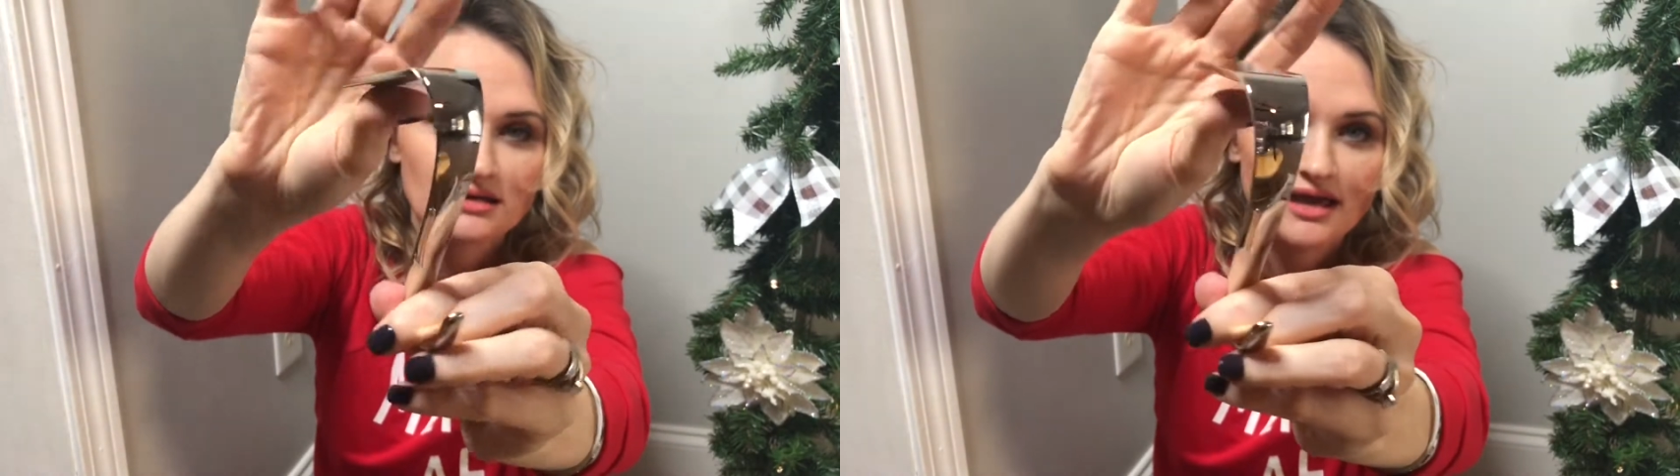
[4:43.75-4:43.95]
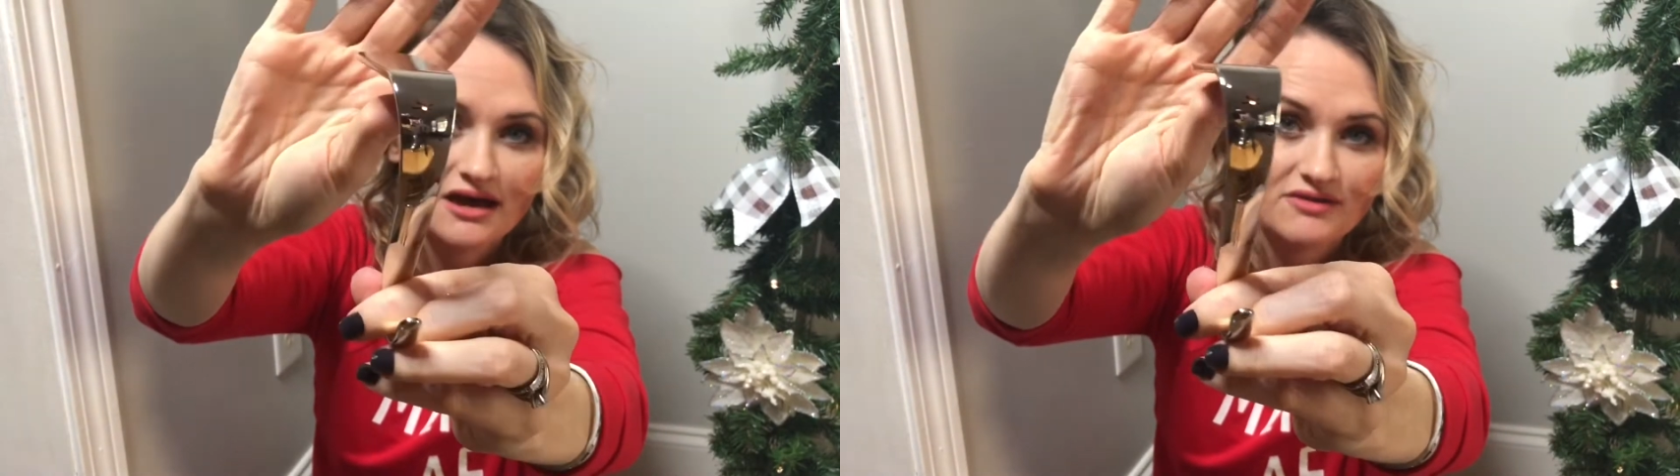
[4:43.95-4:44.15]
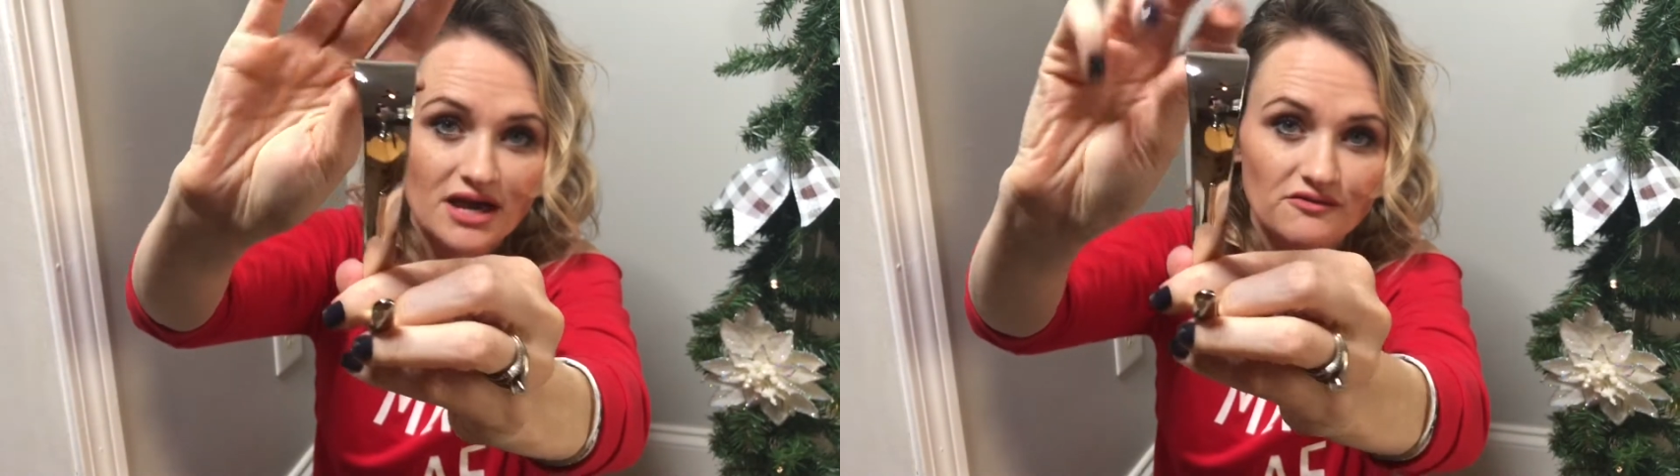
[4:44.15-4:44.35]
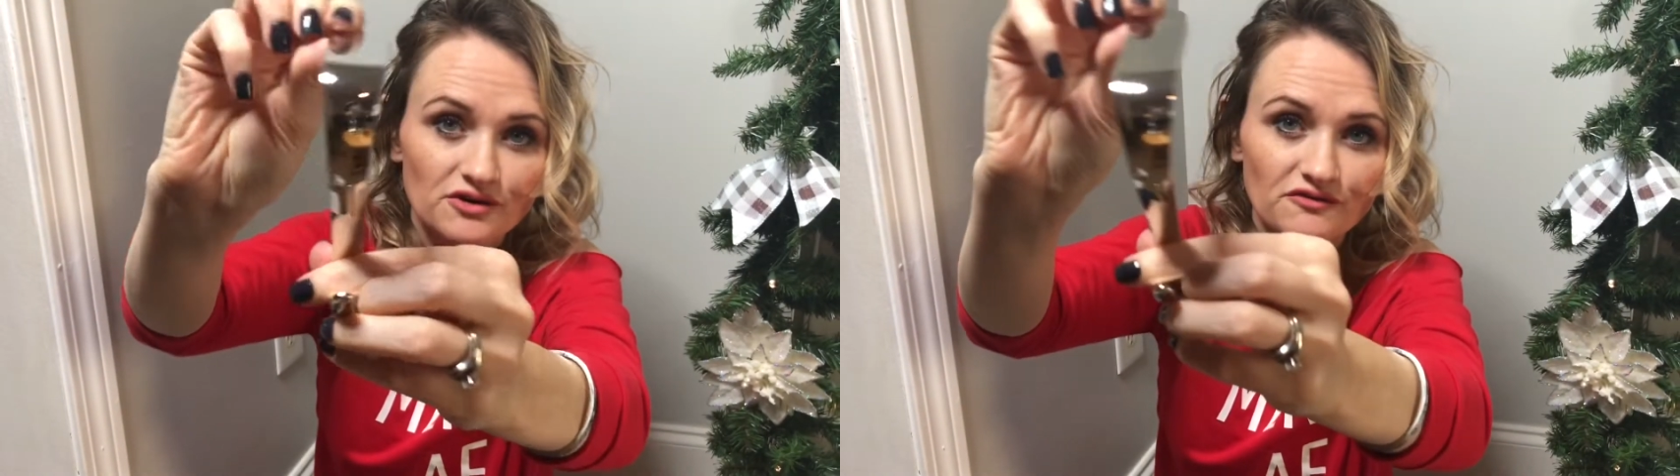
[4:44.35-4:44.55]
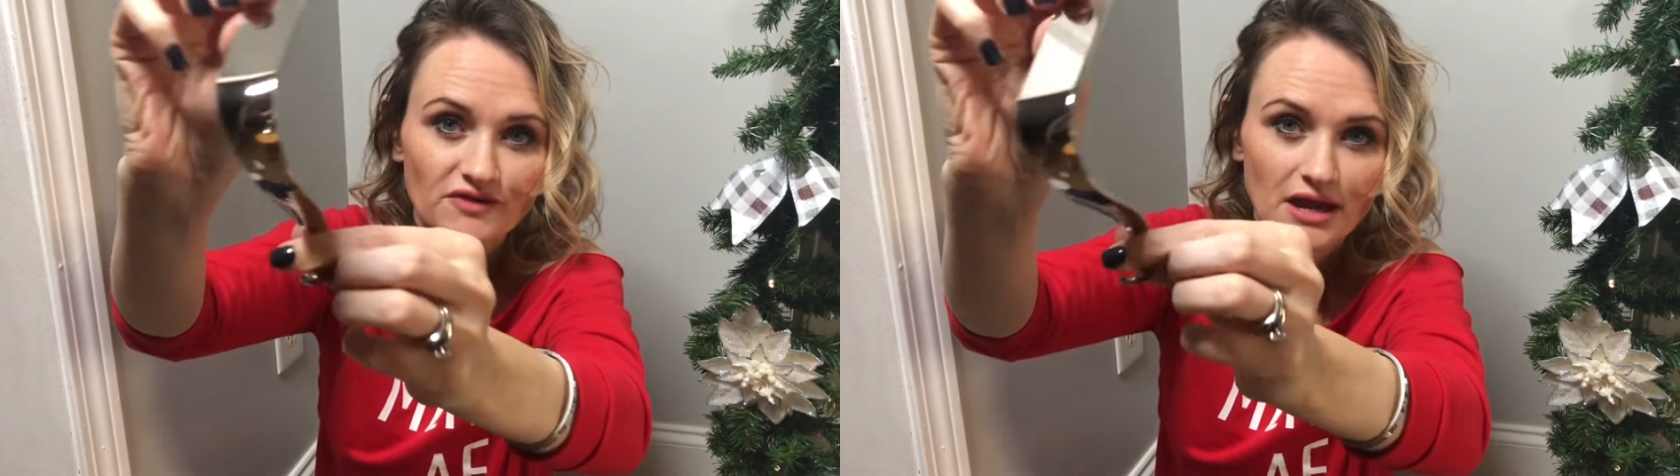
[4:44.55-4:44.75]
have
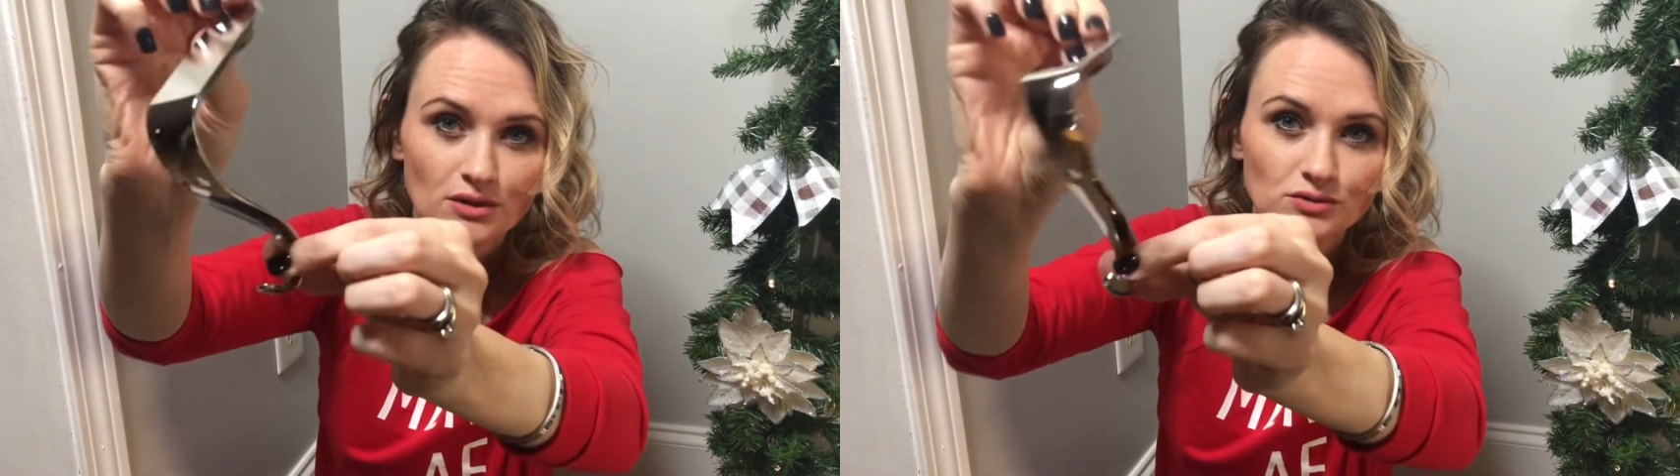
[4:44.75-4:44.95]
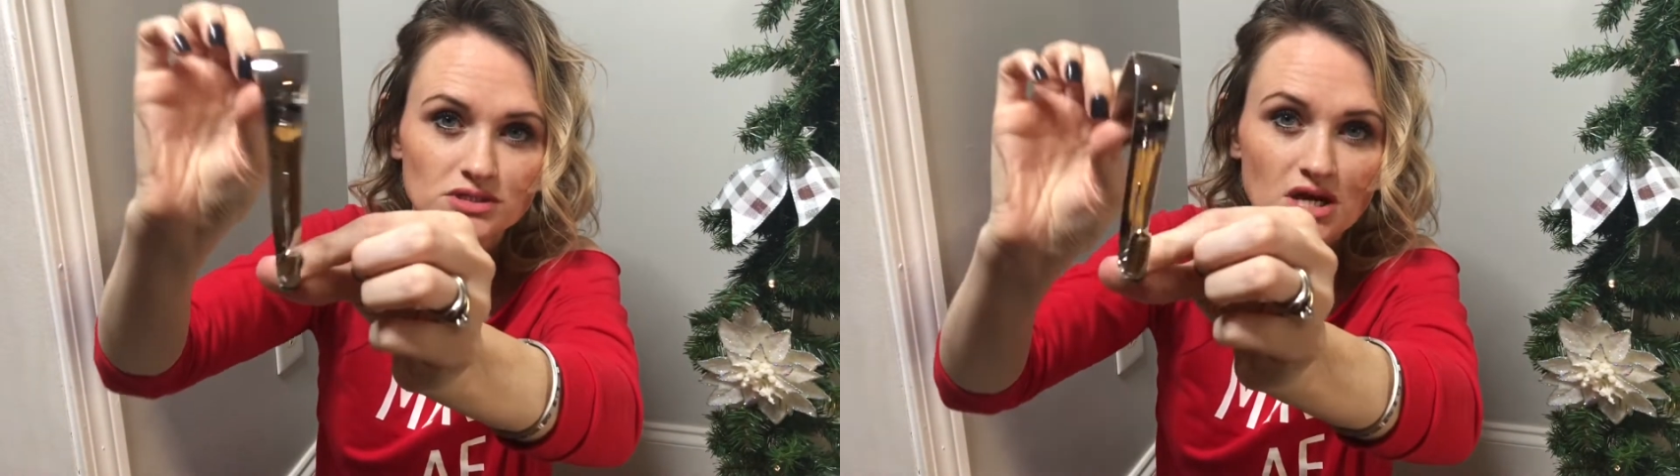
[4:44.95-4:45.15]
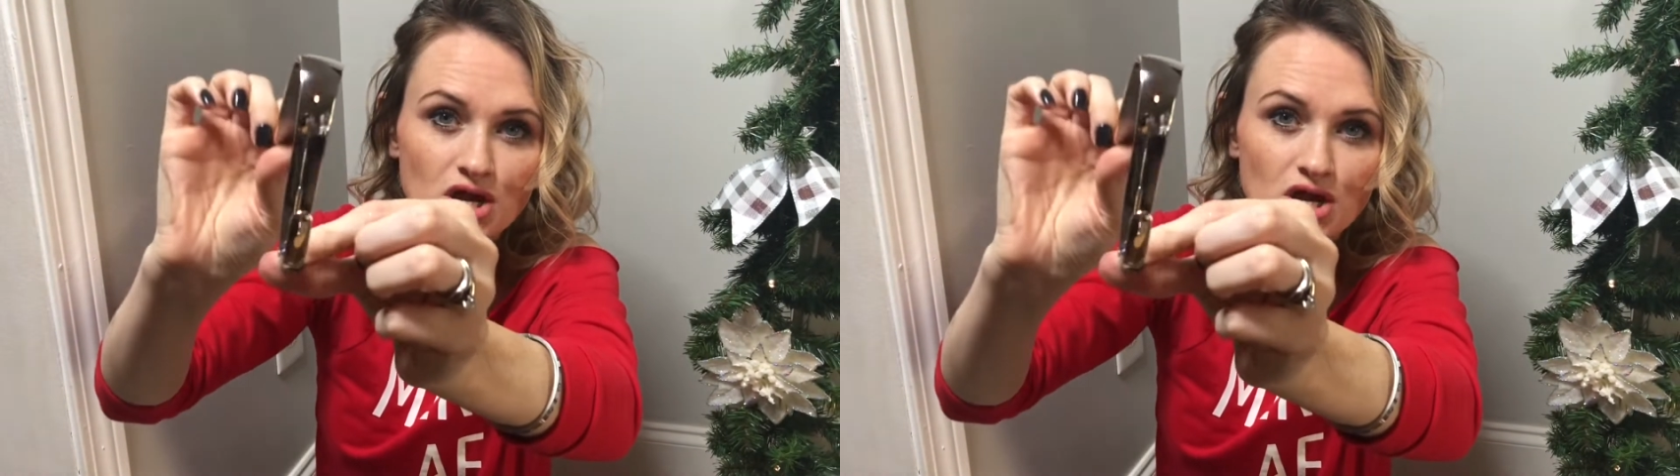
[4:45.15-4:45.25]
ever found.